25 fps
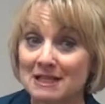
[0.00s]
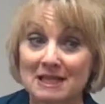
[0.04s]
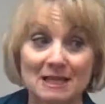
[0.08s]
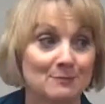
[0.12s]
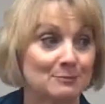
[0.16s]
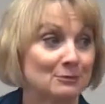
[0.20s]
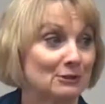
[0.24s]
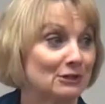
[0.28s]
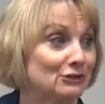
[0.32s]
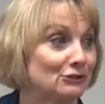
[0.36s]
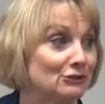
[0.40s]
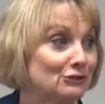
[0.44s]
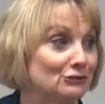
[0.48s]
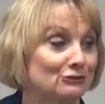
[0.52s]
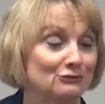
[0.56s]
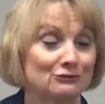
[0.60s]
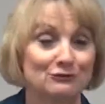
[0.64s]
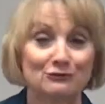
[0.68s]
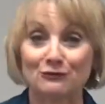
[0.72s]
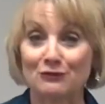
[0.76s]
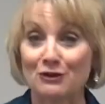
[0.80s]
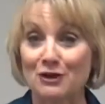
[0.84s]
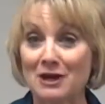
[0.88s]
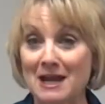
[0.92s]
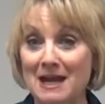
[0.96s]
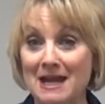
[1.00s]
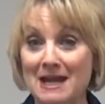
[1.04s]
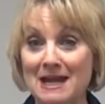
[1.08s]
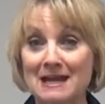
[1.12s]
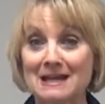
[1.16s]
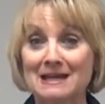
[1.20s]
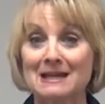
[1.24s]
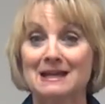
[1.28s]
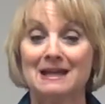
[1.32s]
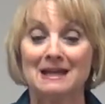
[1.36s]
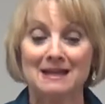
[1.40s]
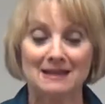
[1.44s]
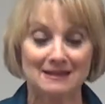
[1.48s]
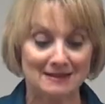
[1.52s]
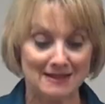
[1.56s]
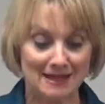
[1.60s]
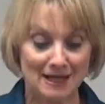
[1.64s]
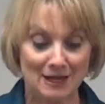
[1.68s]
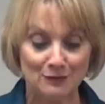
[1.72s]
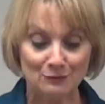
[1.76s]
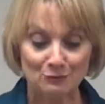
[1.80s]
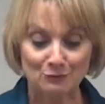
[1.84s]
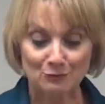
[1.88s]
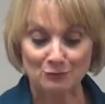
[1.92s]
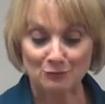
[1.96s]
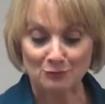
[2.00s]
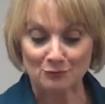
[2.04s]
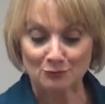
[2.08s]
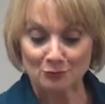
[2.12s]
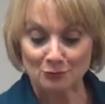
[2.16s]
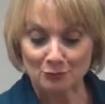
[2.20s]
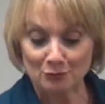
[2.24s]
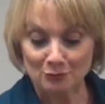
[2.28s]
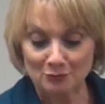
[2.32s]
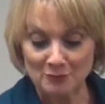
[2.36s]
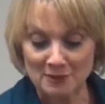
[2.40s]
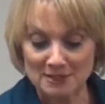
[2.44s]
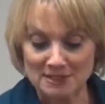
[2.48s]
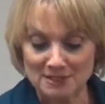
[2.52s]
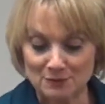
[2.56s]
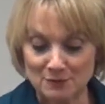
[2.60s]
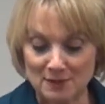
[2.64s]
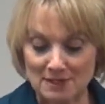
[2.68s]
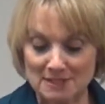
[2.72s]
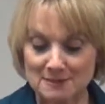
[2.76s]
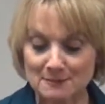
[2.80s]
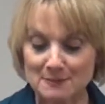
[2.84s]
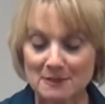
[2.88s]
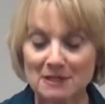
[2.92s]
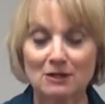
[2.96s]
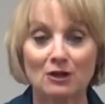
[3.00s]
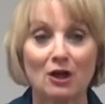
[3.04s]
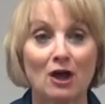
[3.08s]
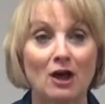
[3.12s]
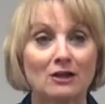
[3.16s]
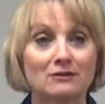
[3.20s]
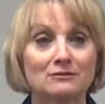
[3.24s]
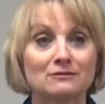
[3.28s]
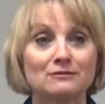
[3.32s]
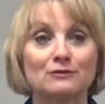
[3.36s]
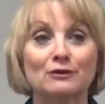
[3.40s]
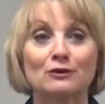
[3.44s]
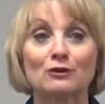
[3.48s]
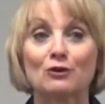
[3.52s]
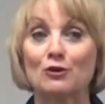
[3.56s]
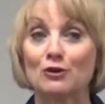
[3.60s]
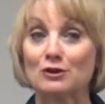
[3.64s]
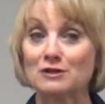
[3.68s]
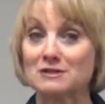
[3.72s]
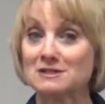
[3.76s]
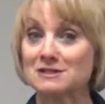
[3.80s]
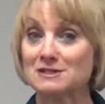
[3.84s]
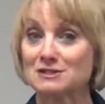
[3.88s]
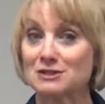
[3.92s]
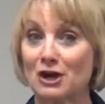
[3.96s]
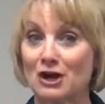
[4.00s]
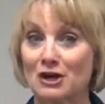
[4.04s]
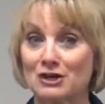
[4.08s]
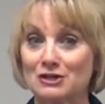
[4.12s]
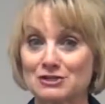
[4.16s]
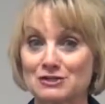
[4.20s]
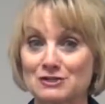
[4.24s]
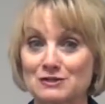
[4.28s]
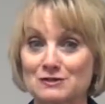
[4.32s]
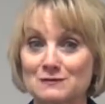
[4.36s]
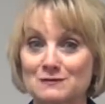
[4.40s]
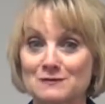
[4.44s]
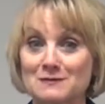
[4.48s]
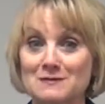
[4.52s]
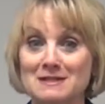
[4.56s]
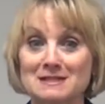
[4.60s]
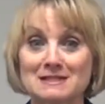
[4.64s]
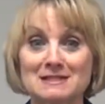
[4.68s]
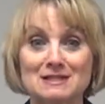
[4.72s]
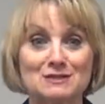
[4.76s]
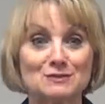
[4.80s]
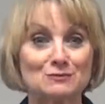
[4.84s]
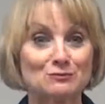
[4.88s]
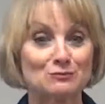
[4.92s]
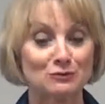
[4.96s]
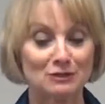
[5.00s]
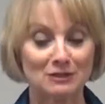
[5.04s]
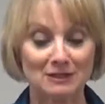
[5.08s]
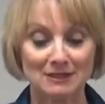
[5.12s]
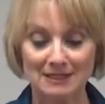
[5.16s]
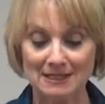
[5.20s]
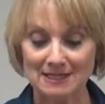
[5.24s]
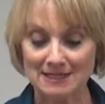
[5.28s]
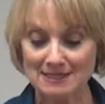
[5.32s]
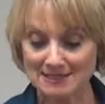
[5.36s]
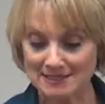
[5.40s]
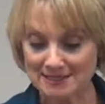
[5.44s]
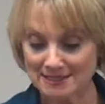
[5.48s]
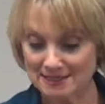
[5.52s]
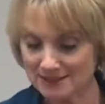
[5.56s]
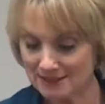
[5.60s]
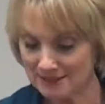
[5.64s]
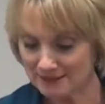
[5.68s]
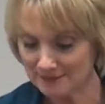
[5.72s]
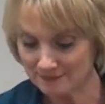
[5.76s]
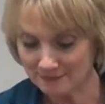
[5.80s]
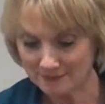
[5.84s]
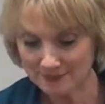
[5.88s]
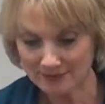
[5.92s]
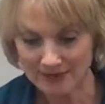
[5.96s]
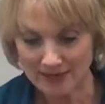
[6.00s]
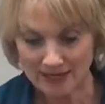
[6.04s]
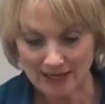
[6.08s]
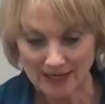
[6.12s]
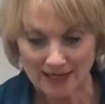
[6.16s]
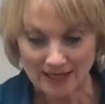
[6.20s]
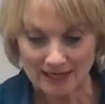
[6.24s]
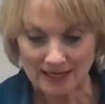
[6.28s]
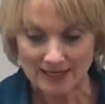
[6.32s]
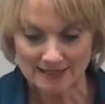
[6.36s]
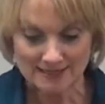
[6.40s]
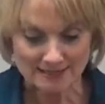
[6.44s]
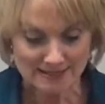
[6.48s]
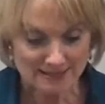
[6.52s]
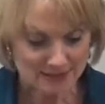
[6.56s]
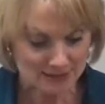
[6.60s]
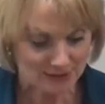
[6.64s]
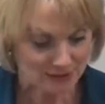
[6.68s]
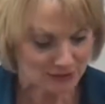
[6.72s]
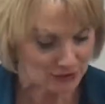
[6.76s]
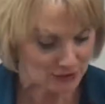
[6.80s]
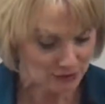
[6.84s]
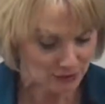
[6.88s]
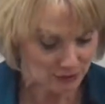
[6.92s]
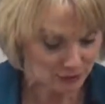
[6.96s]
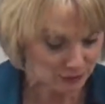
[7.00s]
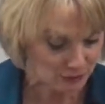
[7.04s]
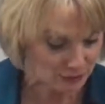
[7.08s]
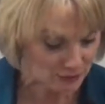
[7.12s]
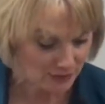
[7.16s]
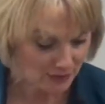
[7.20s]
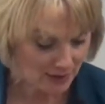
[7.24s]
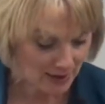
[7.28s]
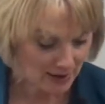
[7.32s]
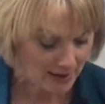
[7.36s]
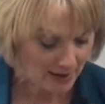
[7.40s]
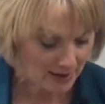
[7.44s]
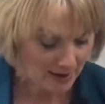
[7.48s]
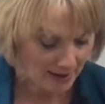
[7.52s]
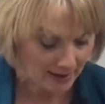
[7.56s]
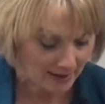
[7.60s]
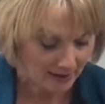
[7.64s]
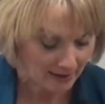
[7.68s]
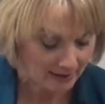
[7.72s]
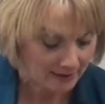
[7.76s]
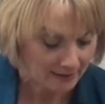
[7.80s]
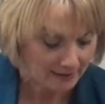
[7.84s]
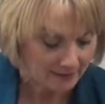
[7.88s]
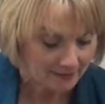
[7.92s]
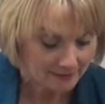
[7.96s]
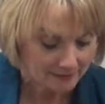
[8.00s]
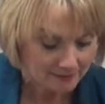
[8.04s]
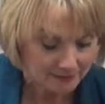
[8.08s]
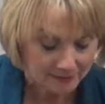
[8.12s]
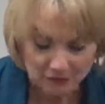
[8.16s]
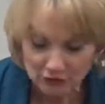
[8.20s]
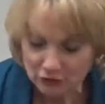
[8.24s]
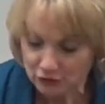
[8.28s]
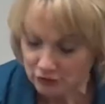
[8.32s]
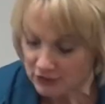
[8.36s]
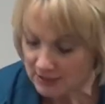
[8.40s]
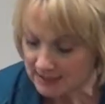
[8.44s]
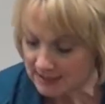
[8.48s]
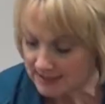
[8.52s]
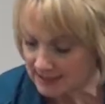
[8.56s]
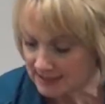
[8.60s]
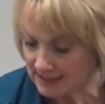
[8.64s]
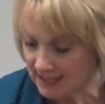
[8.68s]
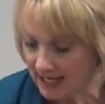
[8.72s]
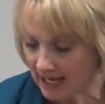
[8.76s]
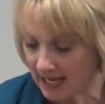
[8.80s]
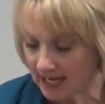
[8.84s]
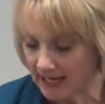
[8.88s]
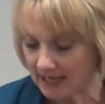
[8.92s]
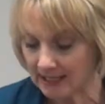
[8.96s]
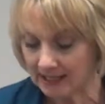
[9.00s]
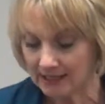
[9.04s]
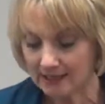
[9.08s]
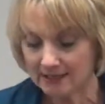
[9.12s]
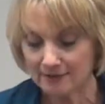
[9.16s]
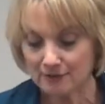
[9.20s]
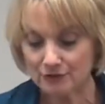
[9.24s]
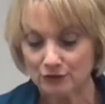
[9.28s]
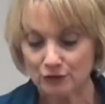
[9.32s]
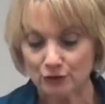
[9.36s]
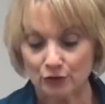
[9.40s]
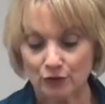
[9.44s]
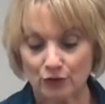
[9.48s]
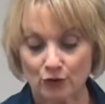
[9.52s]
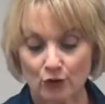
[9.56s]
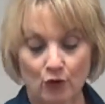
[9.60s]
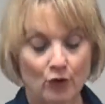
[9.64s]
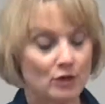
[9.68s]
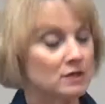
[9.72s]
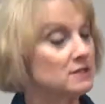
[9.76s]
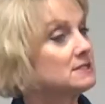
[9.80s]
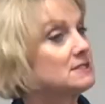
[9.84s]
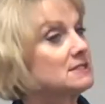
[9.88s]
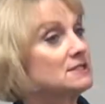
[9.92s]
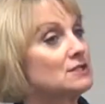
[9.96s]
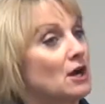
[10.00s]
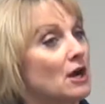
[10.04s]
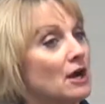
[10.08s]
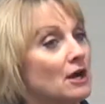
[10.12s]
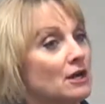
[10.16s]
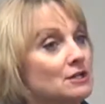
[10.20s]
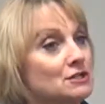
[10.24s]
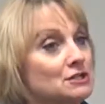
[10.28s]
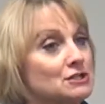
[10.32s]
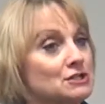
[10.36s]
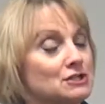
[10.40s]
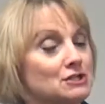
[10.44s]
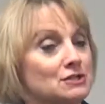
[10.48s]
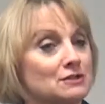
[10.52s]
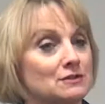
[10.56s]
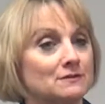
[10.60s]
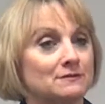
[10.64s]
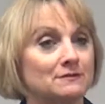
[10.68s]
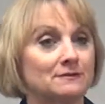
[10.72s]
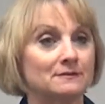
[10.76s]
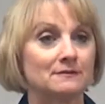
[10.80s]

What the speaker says: keep it gluten-free, then this recipe called for cornstarch. This is really easy easy to do. You just take your cornstarch